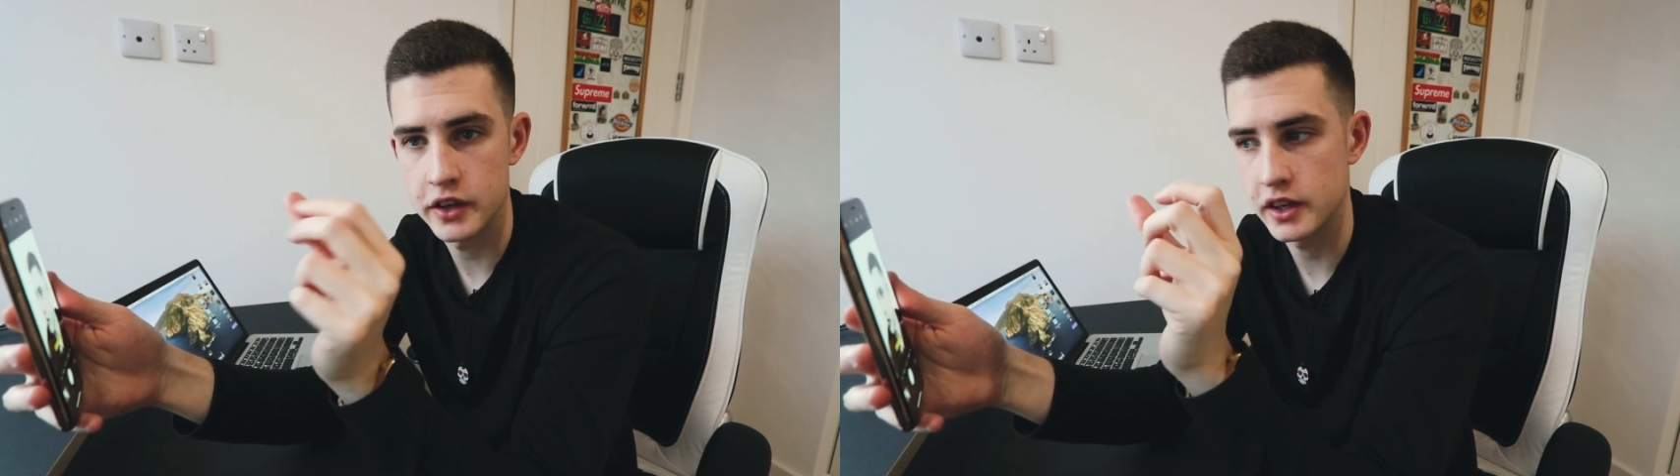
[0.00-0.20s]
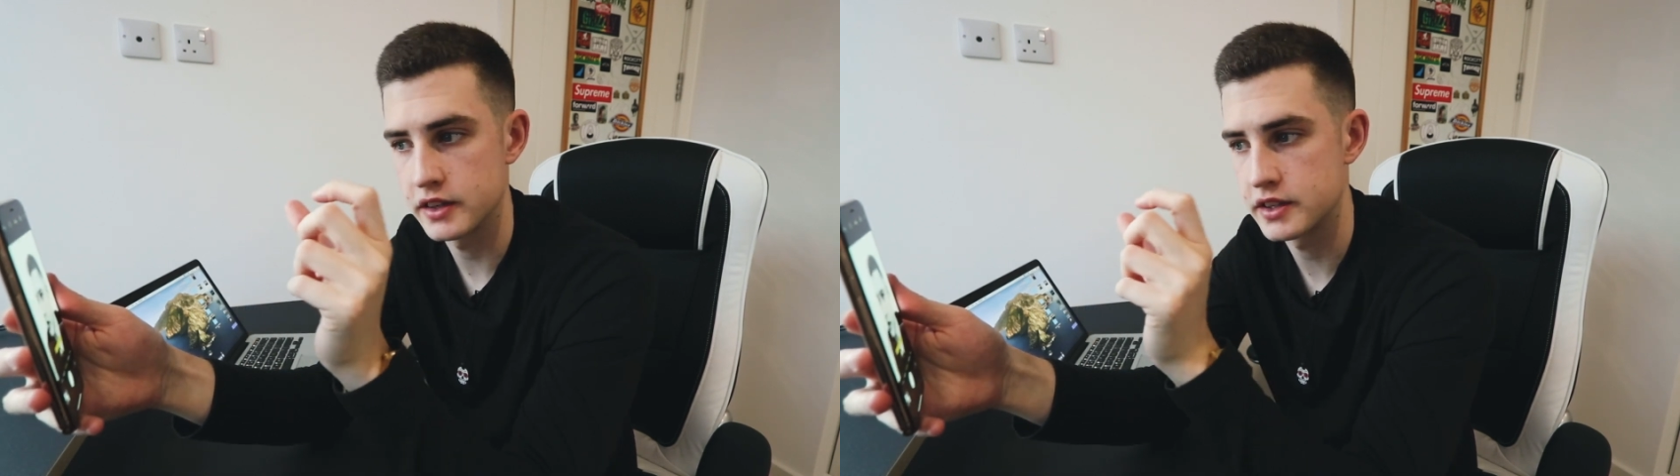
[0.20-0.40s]

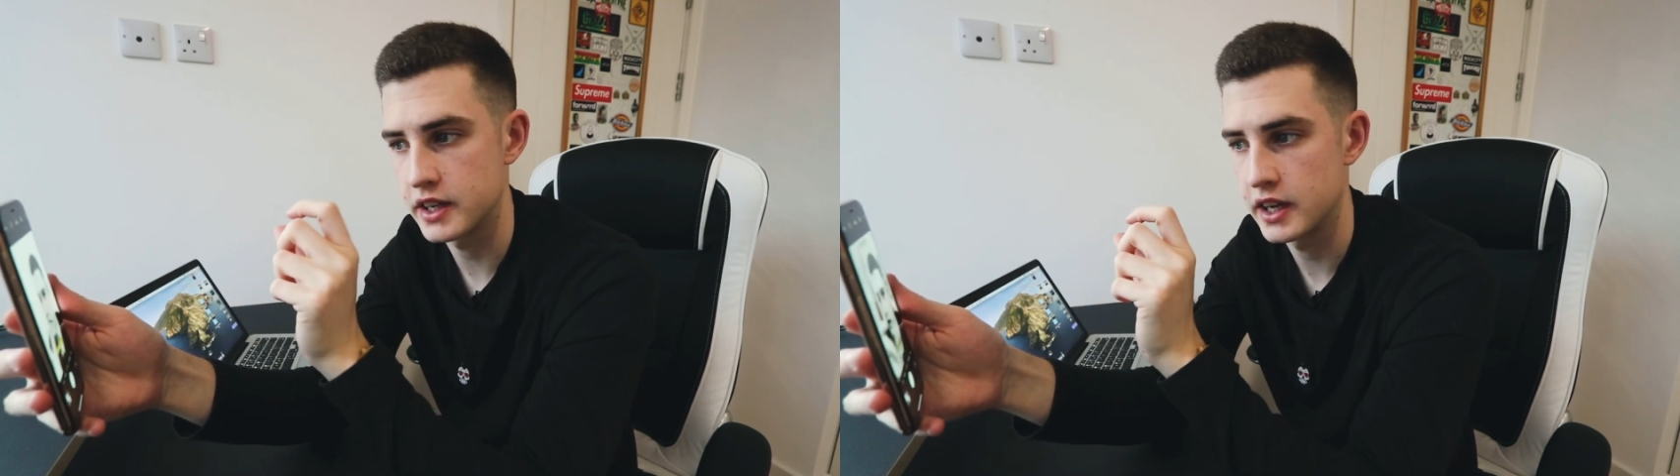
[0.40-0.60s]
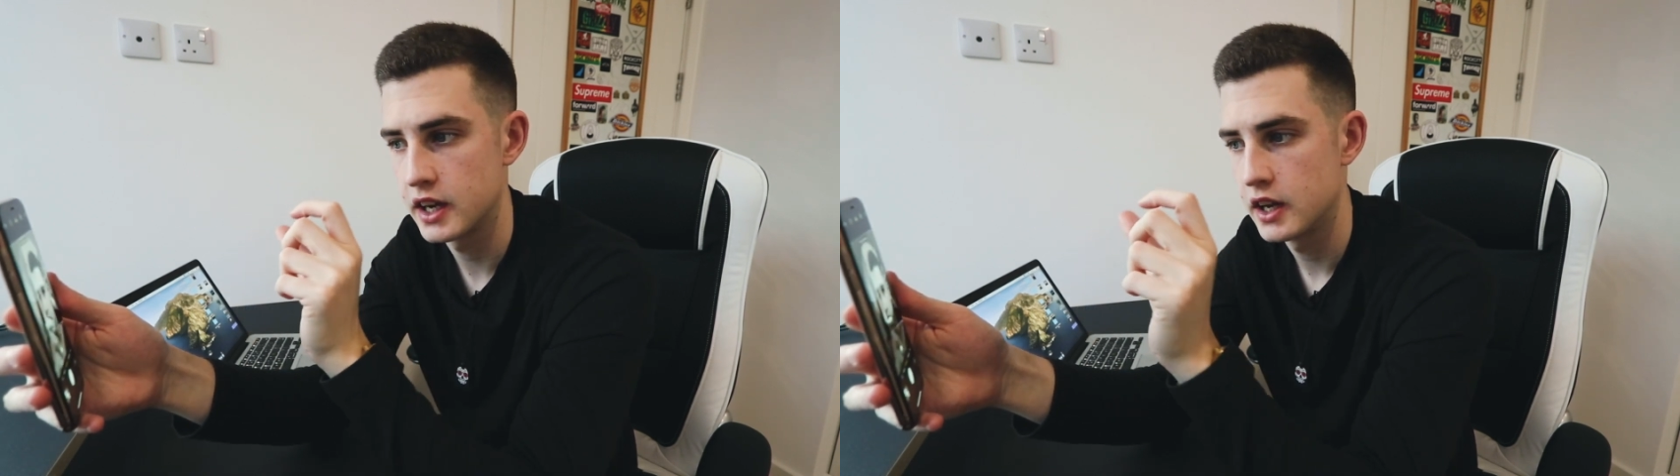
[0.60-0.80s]
you can
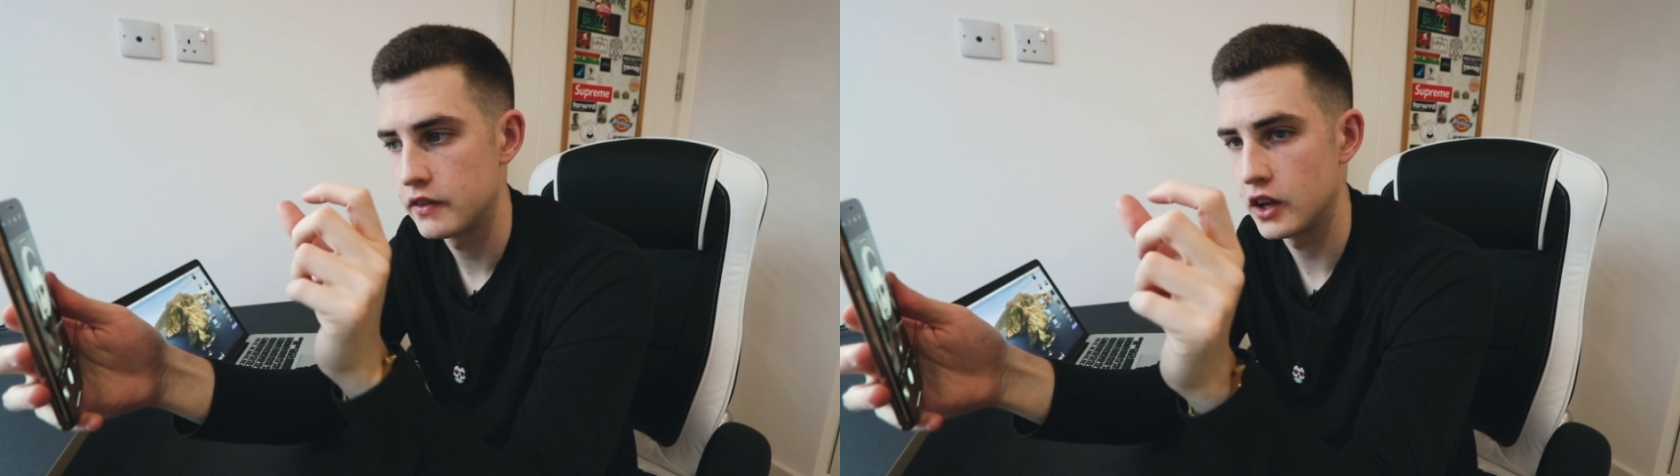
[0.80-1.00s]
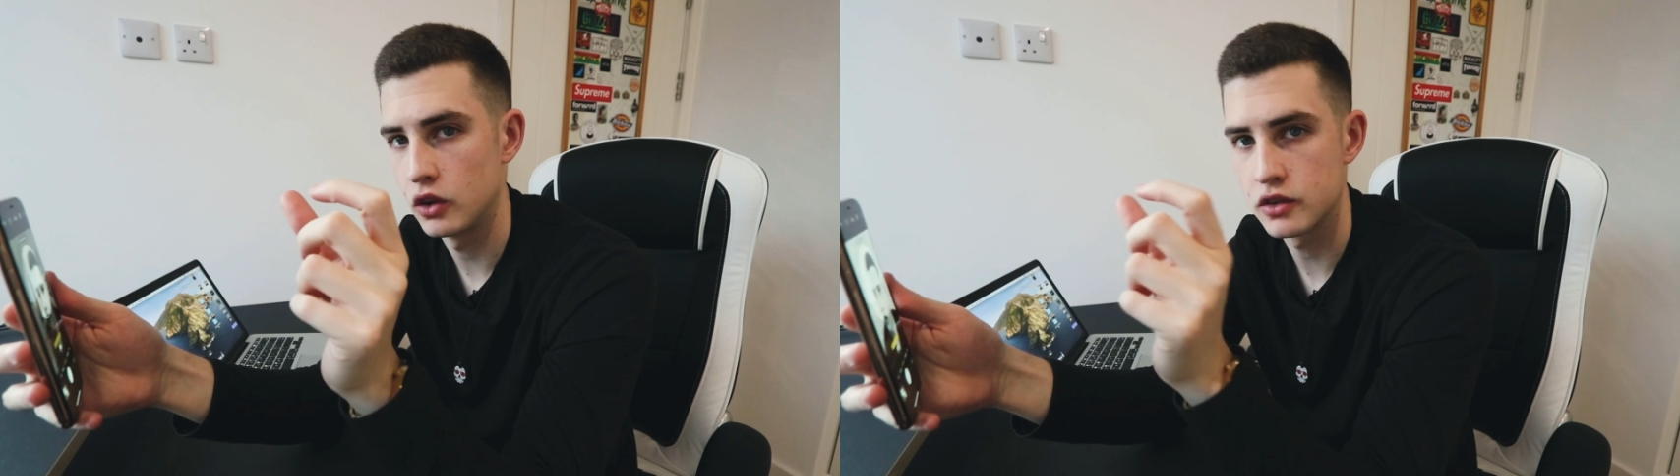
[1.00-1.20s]
see
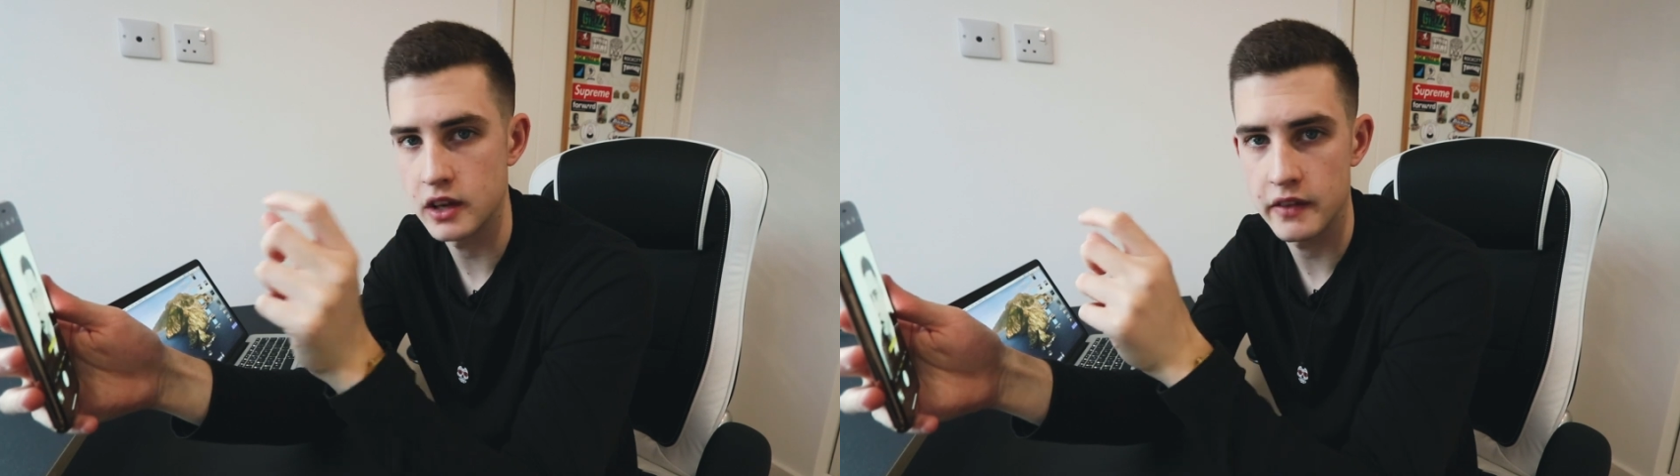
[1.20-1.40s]
that it looks